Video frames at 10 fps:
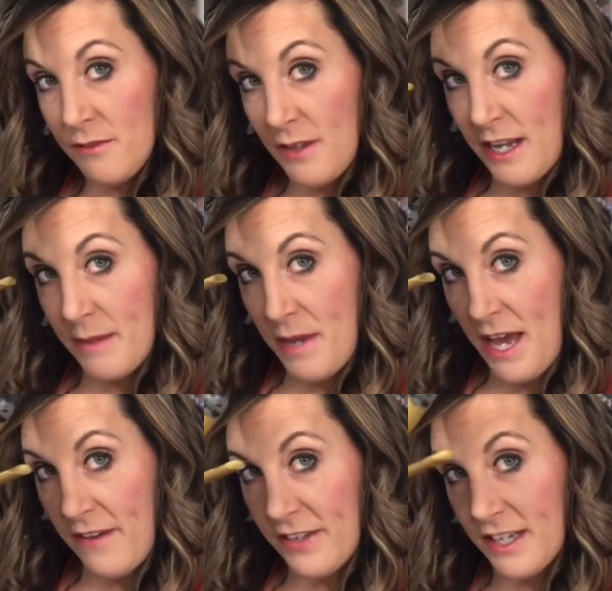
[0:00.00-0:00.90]
I am
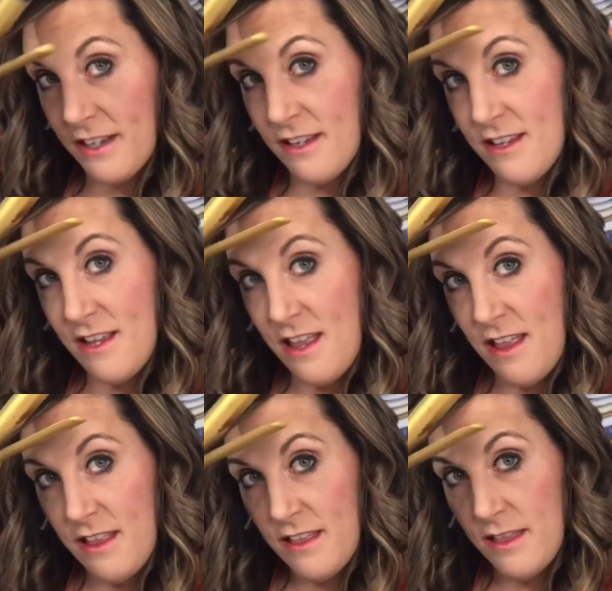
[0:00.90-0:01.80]
having
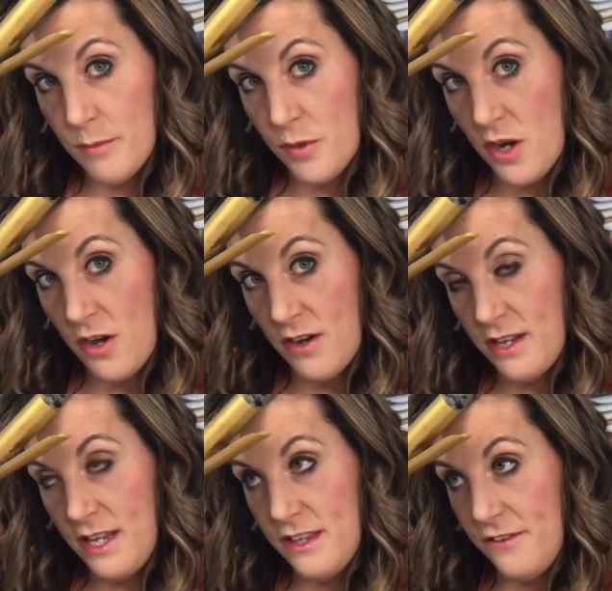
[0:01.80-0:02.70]
the prong
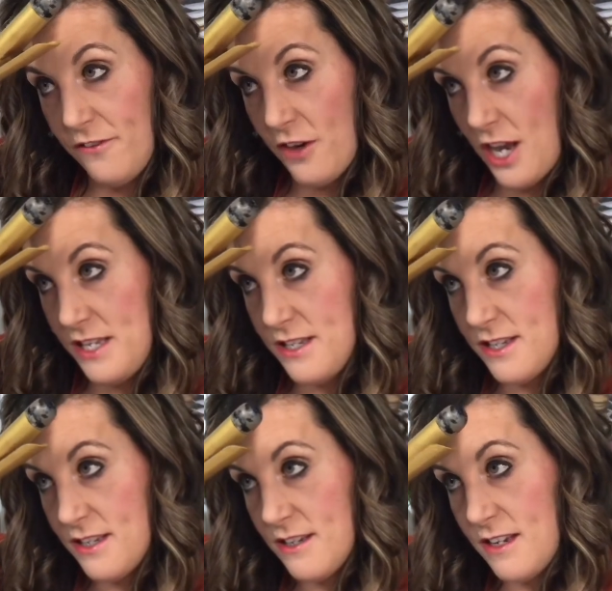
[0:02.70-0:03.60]
in the front
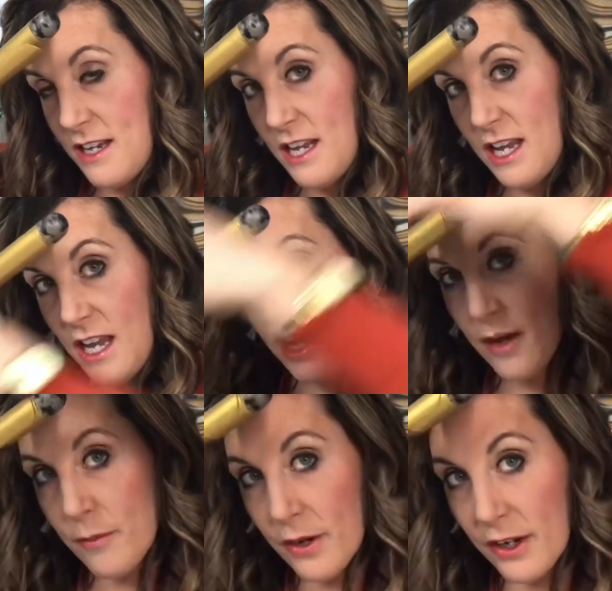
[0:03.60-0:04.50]
and
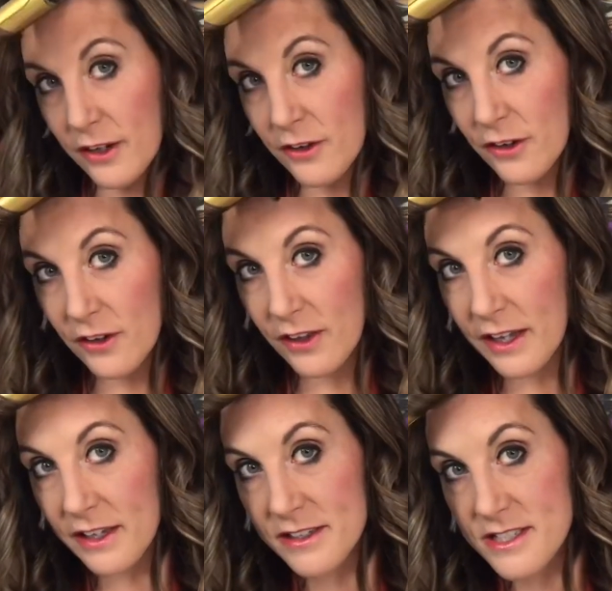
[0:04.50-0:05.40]
we're gonna curl
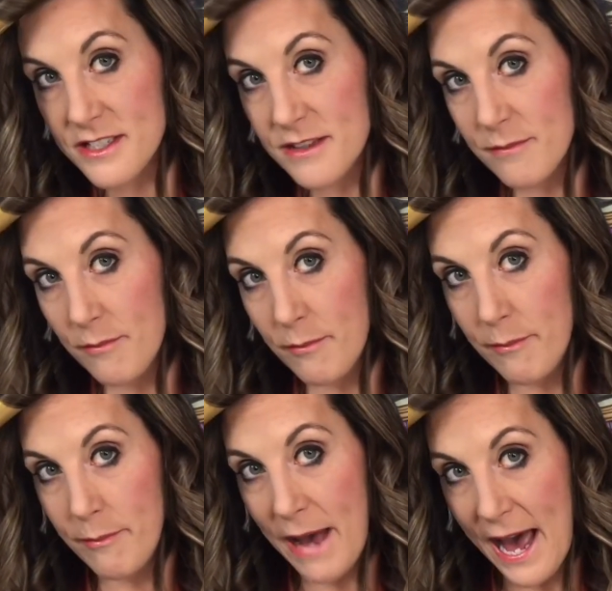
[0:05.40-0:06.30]
it
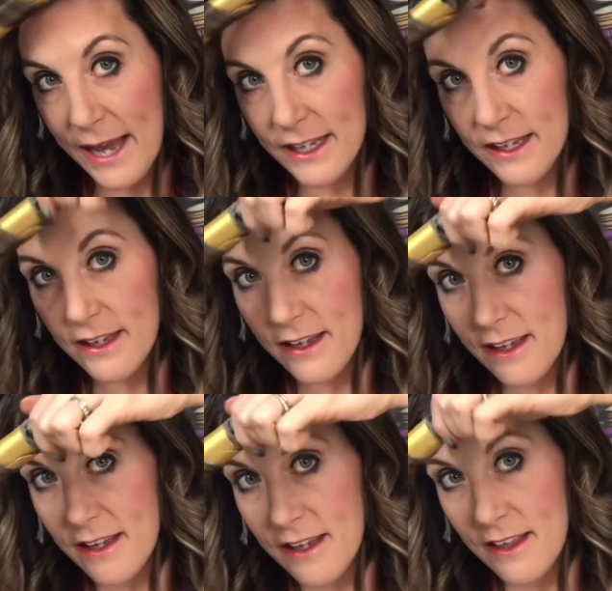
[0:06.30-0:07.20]
back
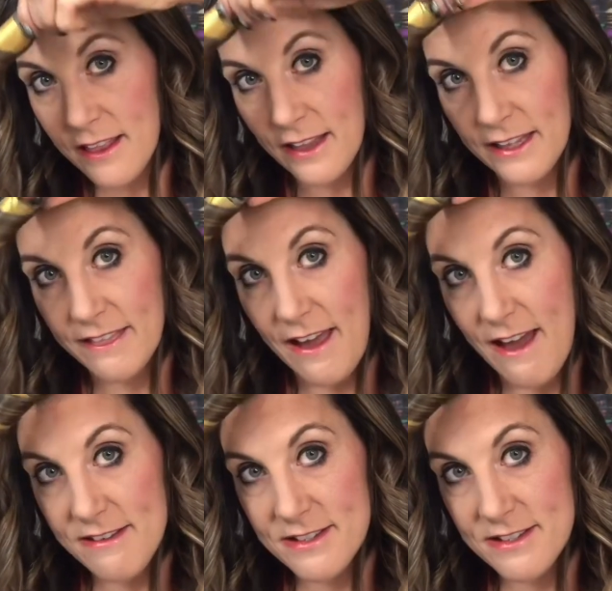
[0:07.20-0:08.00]
like that.